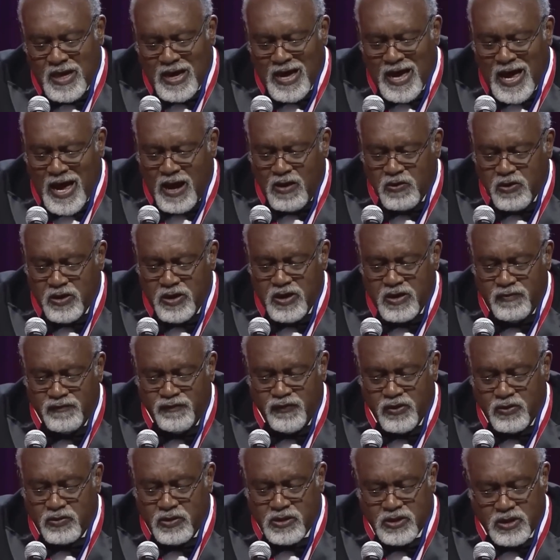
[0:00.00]
Our
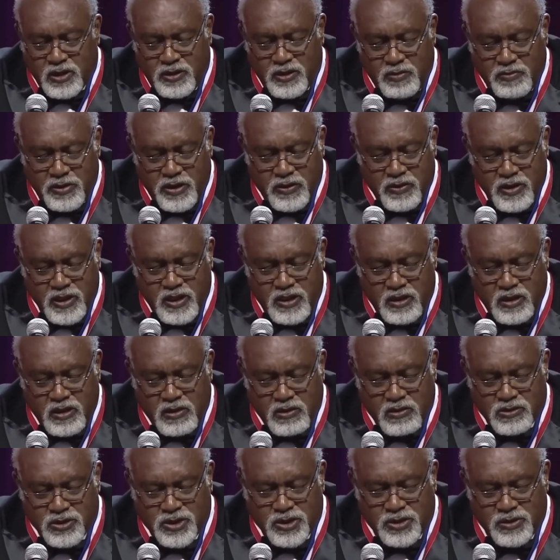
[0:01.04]
influence on American
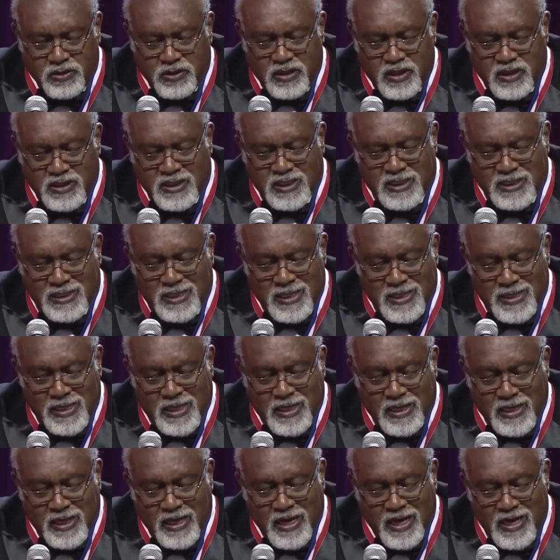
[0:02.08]
culture is
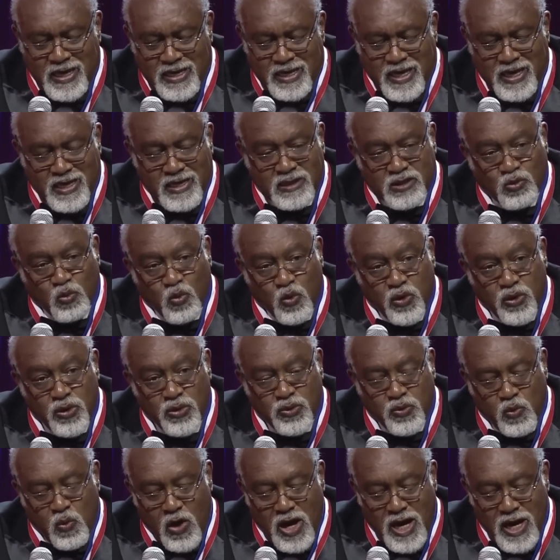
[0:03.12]
stunning and has
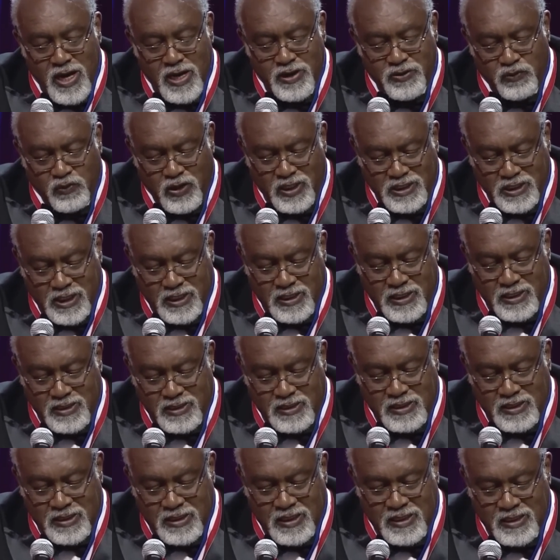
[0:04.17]
worldwide
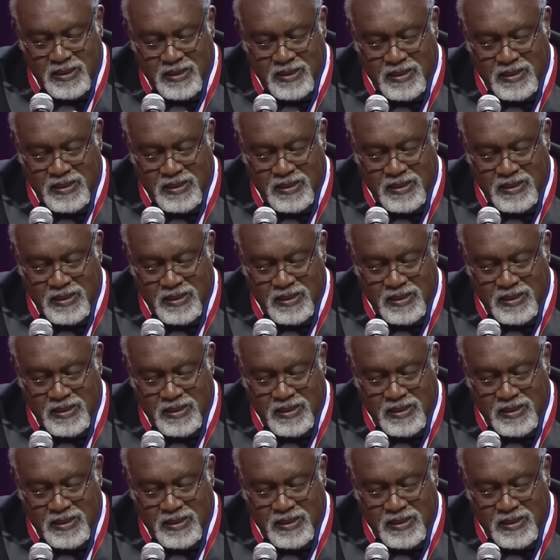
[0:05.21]
resonance.